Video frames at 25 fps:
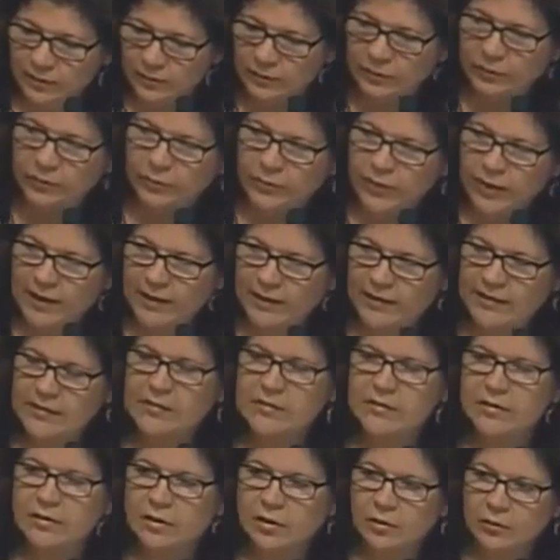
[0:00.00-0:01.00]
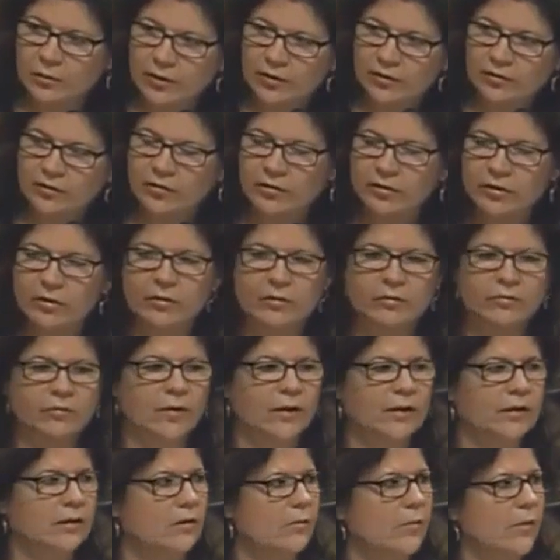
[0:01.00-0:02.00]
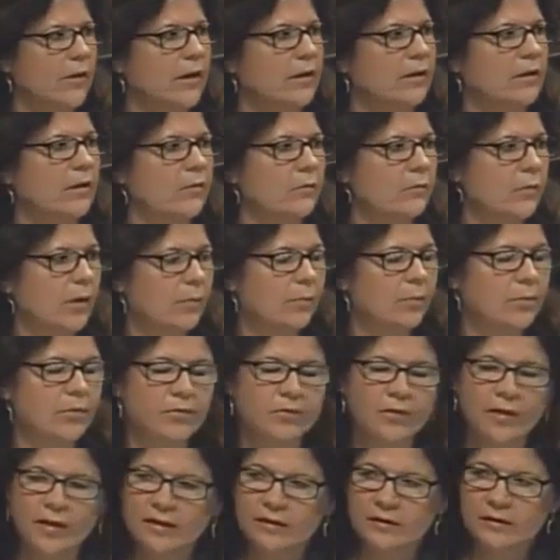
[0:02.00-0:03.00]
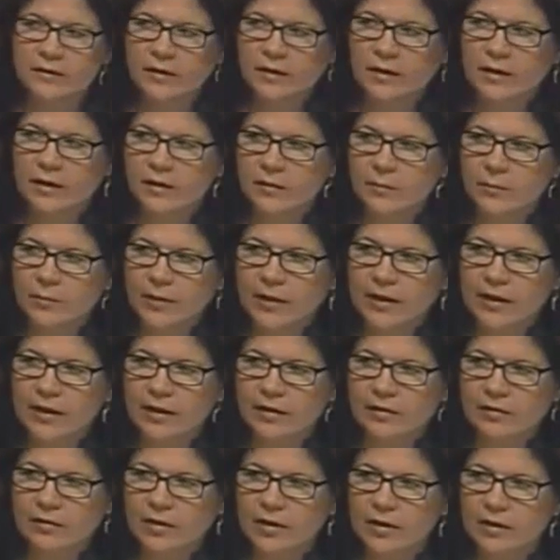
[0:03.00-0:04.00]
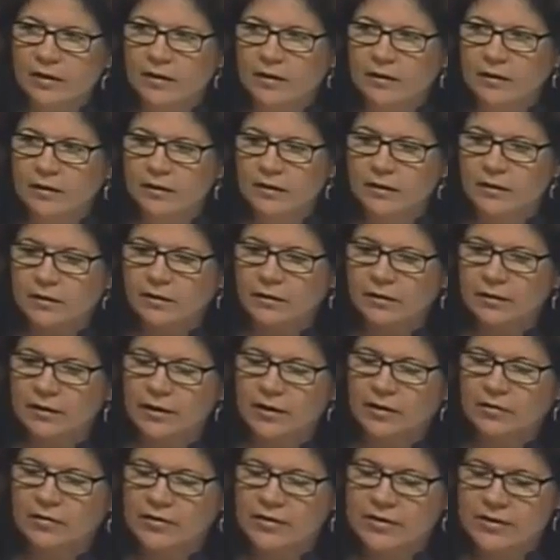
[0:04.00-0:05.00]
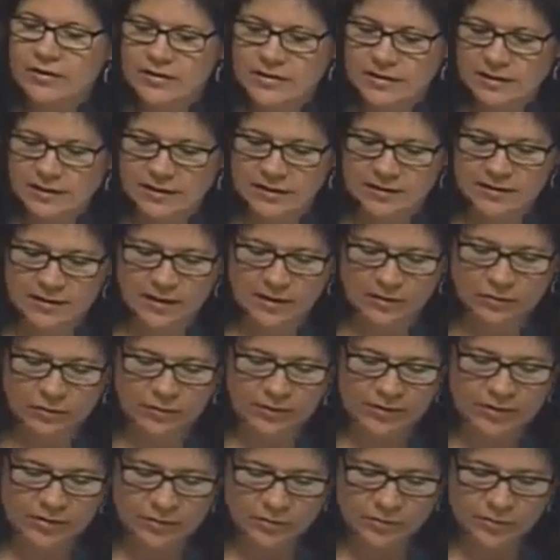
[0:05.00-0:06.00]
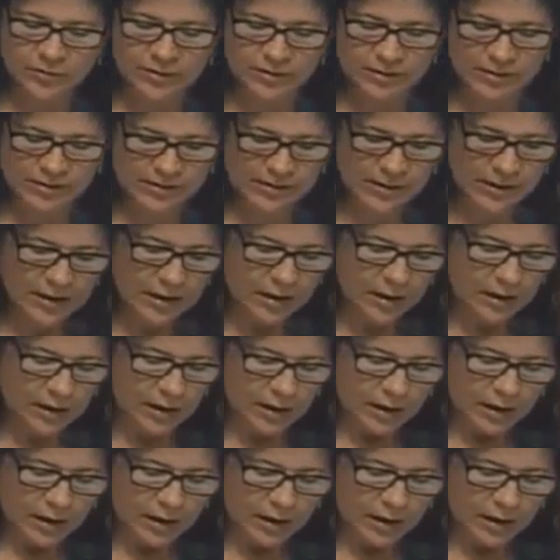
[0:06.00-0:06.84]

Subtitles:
those ranks to go into Unified Command and represent Bay Area counties' needs and resources.